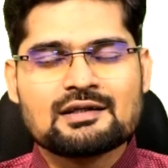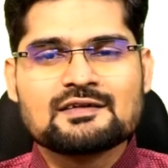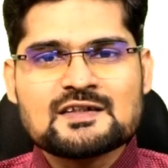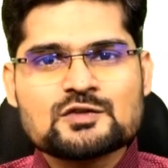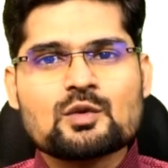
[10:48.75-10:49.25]

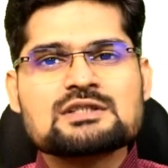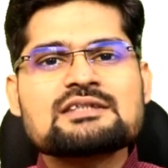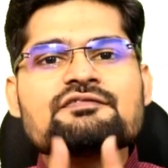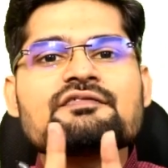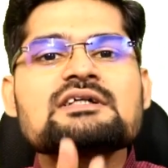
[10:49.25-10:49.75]
This was
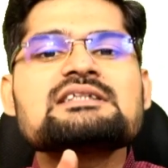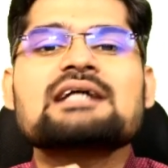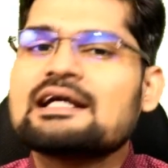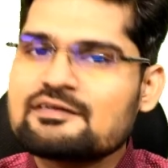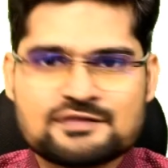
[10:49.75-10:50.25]
the first
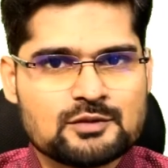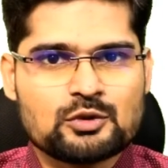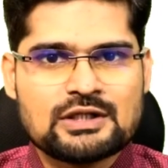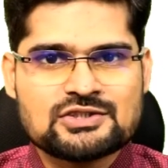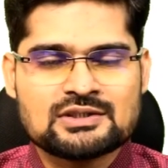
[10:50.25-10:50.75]
kind of
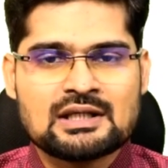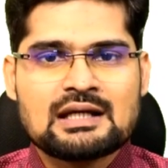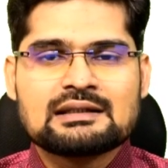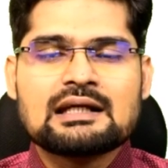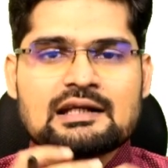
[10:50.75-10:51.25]
simulation,
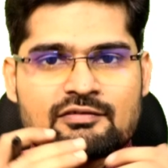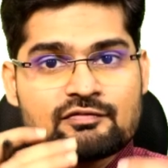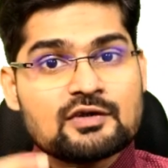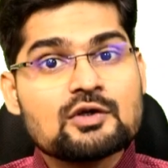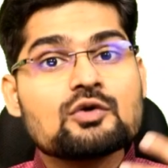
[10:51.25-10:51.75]
that if
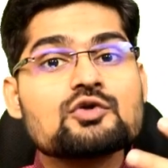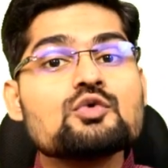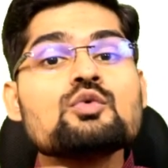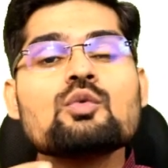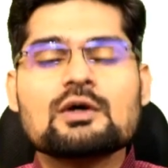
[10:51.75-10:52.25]
we do
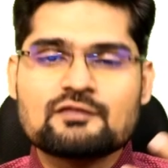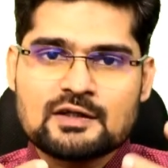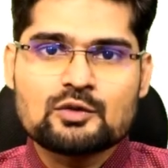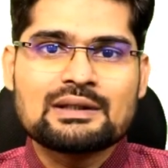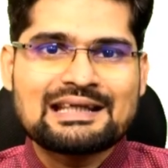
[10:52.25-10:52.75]
what we
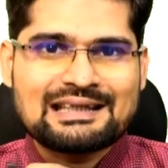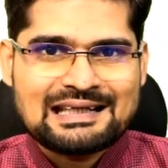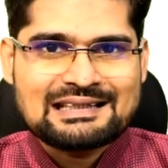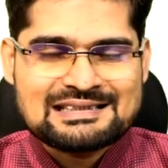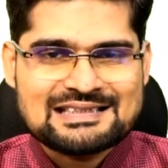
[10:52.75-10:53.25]
are doing in
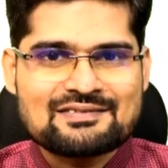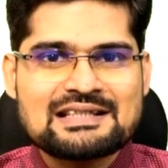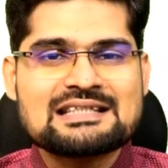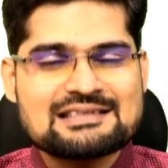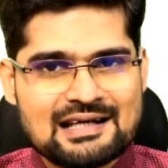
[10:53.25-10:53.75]

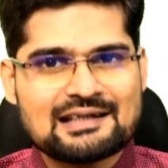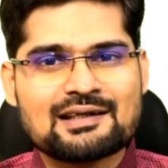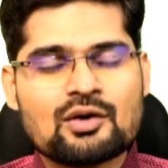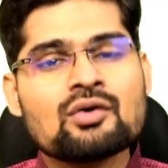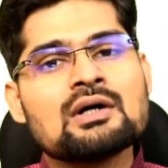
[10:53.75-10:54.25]
1970s right
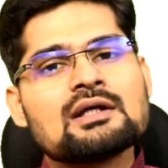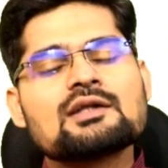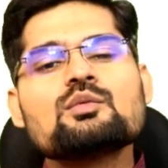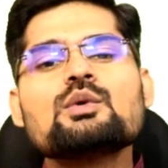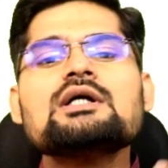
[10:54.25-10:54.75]
now,
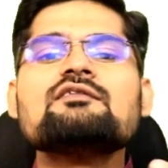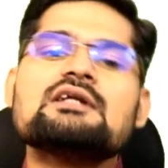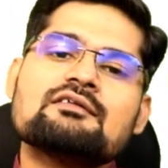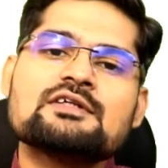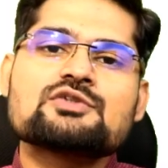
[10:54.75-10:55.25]
the world
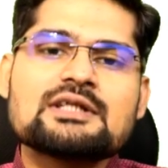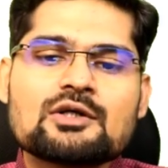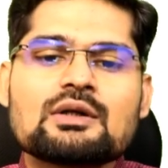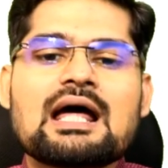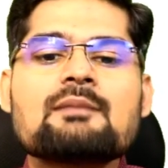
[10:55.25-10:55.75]
will eventually
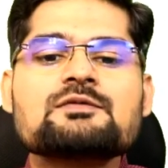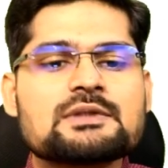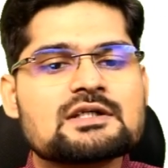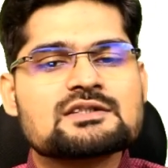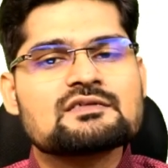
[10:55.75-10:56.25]
collapse
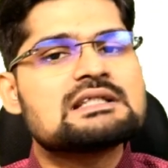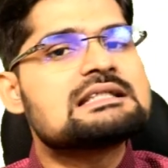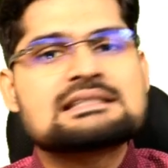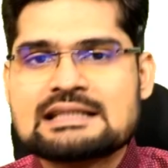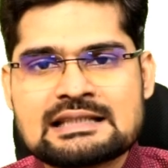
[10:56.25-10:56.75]
because of
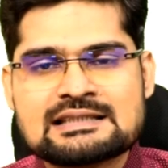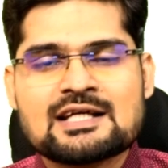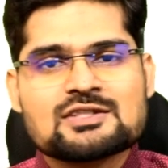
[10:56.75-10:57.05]
these things.